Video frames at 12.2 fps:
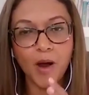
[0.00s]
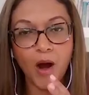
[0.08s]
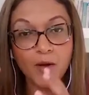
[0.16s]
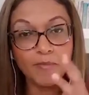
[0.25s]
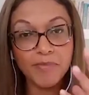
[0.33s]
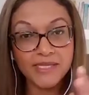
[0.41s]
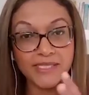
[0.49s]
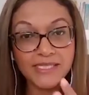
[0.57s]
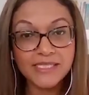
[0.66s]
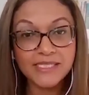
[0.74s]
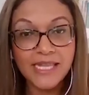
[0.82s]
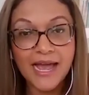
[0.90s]
our
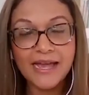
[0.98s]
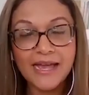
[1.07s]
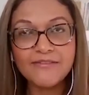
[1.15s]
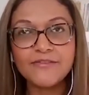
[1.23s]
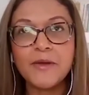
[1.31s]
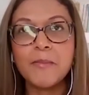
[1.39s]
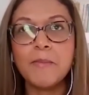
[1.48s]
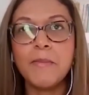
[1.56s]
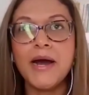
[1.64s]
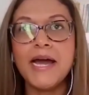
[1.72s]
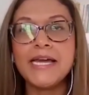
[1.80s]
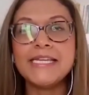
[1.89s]
business life,
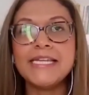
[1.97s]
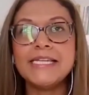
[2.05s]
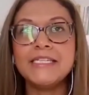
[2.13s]
but